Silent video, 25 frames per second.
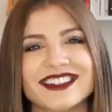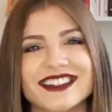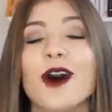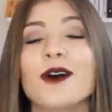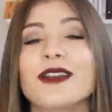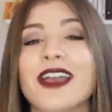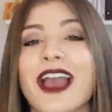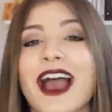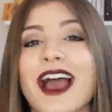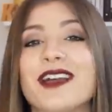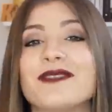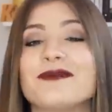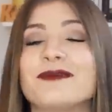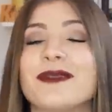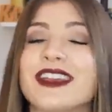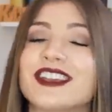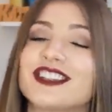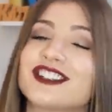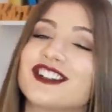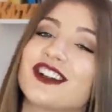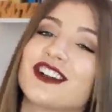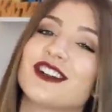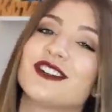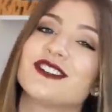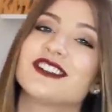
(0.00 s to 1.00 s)
Oh yeah, and
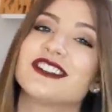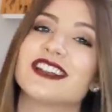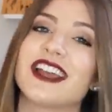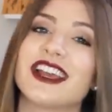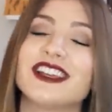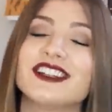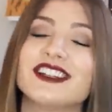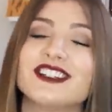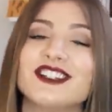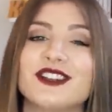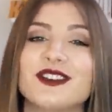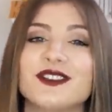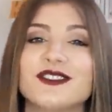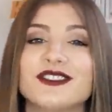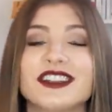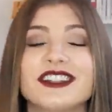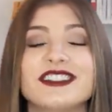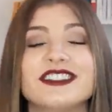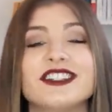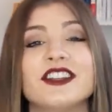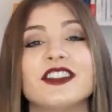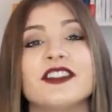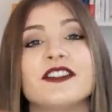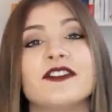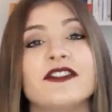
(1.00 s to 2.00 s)
make sure you stay tuned
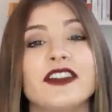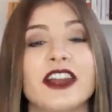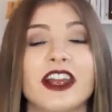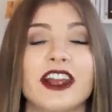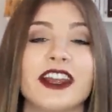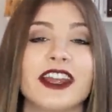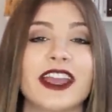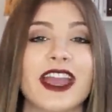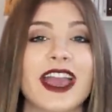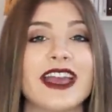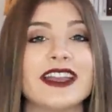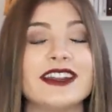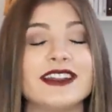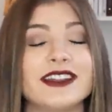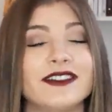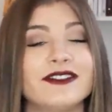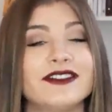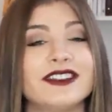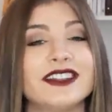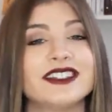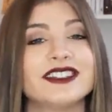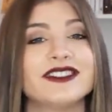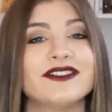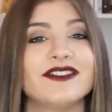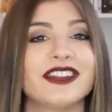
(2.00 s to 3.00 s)
until the very end of
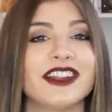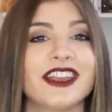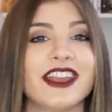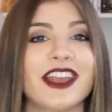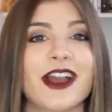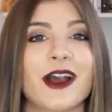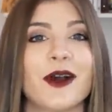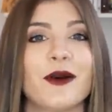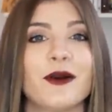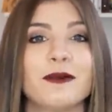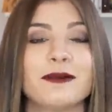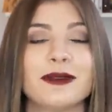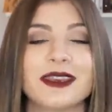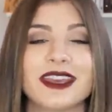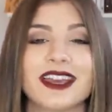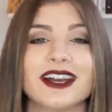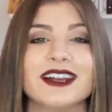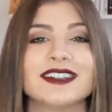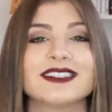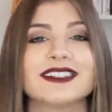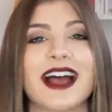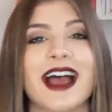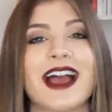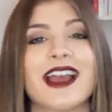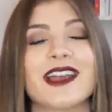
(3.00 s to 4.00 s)
this video
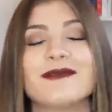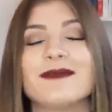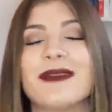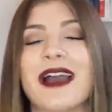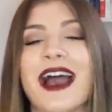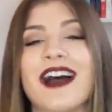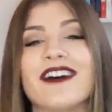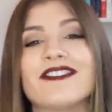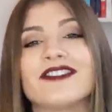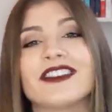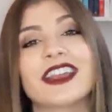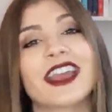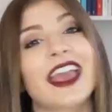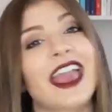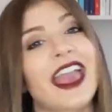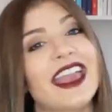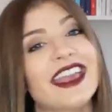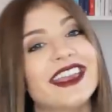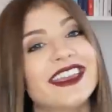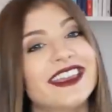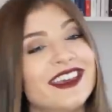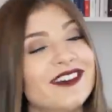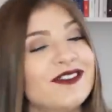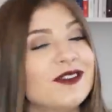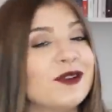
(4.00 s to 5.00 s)
because I am having
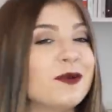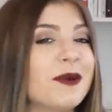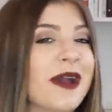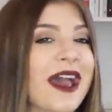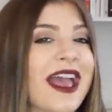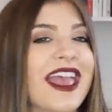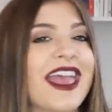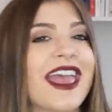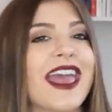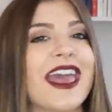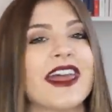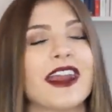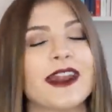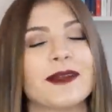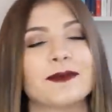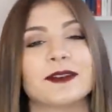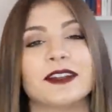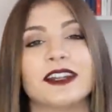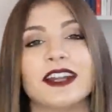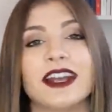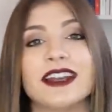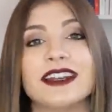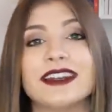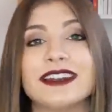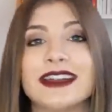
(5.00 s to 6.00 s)
a giveaway and I'm going
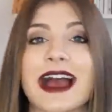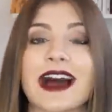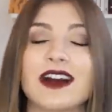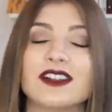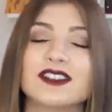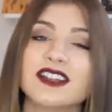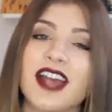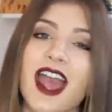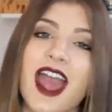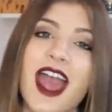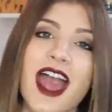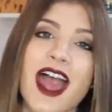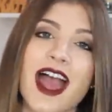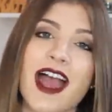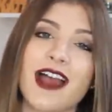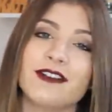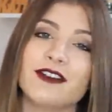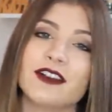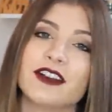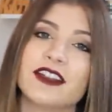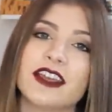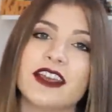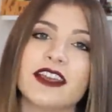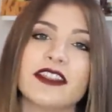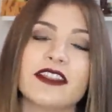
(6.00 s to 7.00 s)
to announce
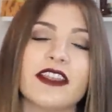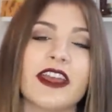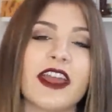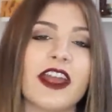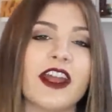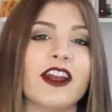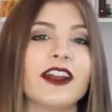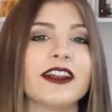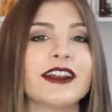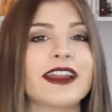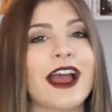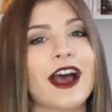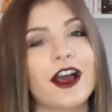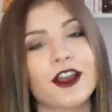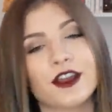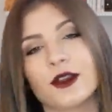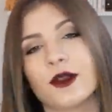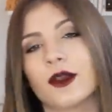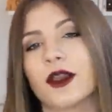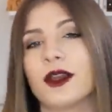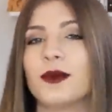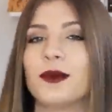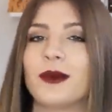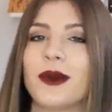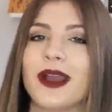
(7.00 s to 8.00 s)
everything there and how you
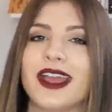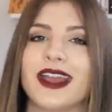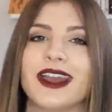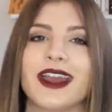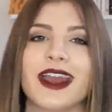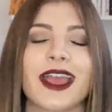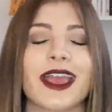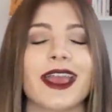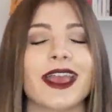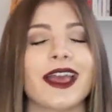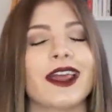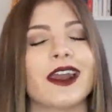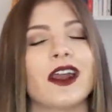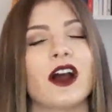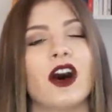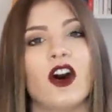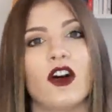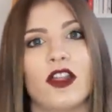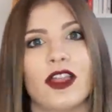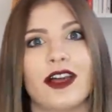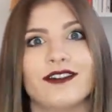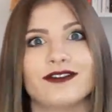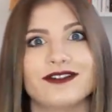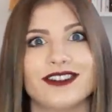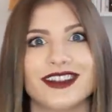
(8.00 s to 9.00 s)
can win and
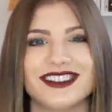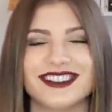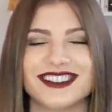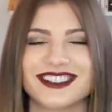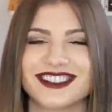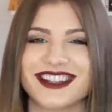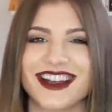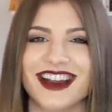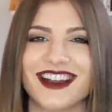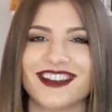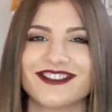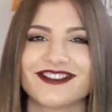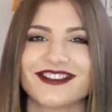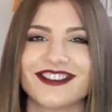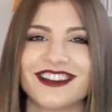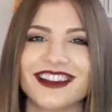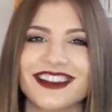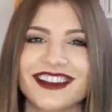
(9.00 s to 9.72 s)
all that fun stuff.